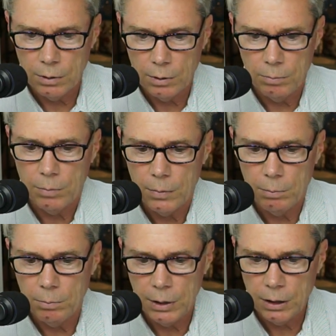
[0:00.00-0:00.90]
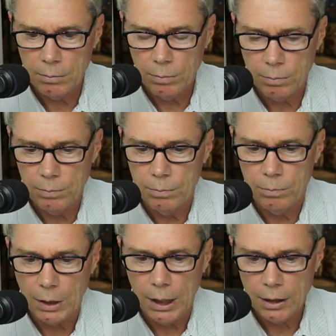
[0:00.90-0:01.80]
a big
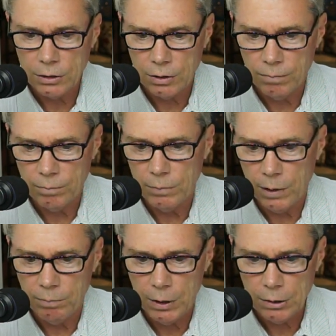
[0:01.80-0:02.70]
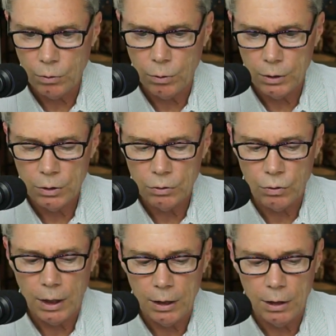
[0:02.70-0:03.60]
blocks of, of Bitcoin to
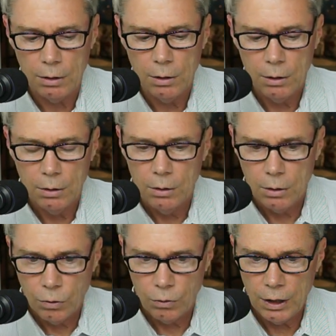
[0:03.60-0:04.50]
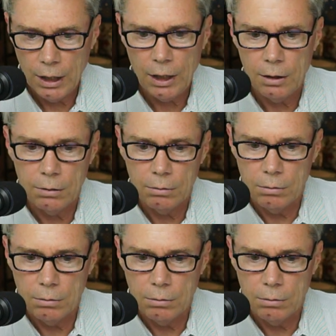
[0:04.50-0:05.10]
try to create